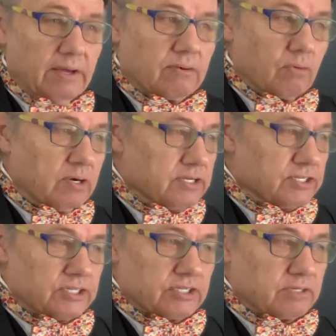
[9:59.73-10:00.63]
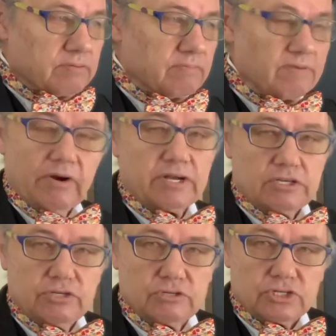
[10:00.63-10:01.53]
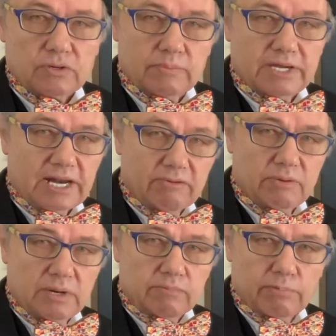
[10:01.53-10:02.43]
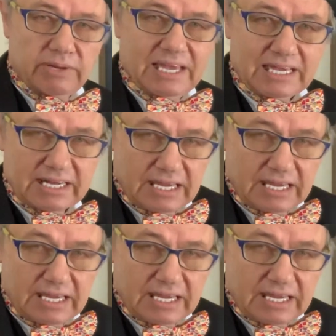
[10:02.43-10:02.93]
was very unusual. I mean, I remember being in a